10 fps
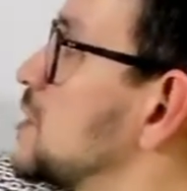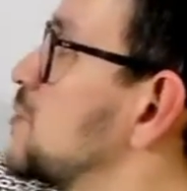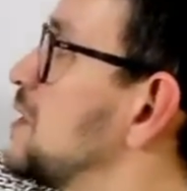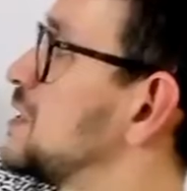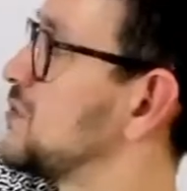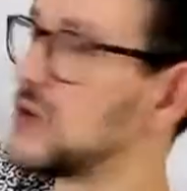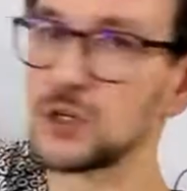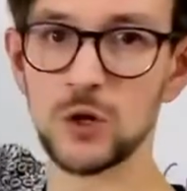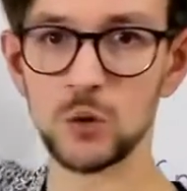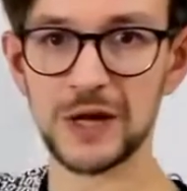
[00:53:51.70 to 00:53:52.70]
this
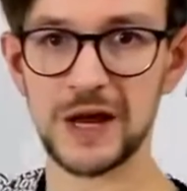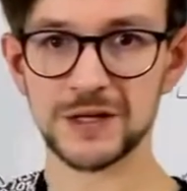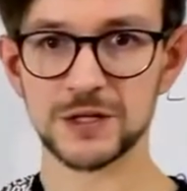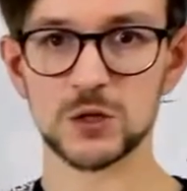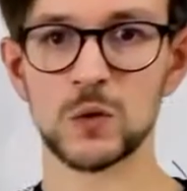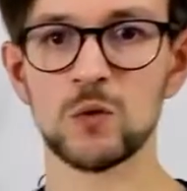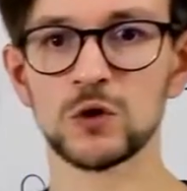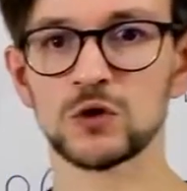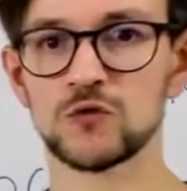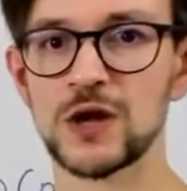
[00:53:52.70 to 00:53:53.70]
specific node S. So we
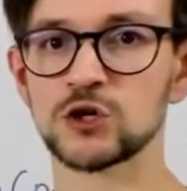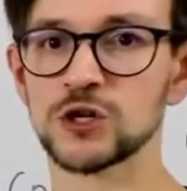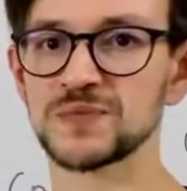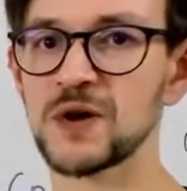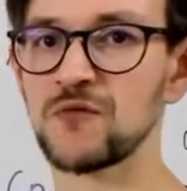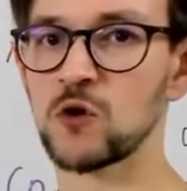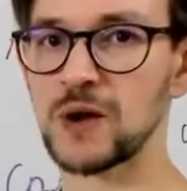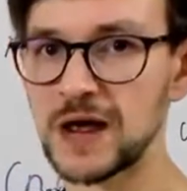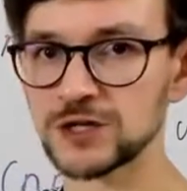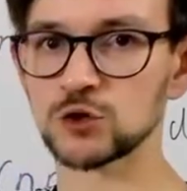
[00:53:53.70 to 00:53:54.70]
want to find shortest path
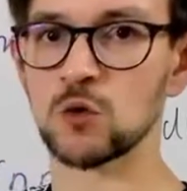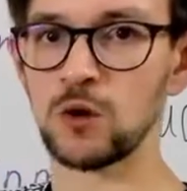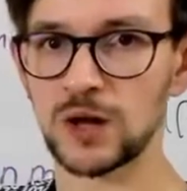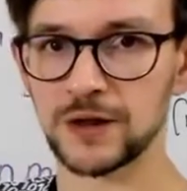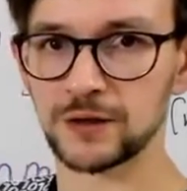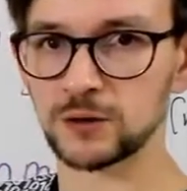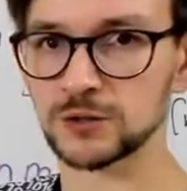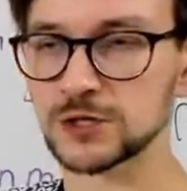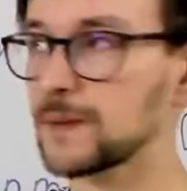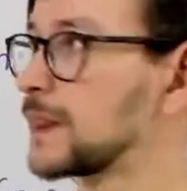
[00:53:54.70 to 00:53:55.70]
from S to all other
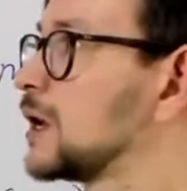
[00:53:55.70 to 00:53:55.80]
nodes.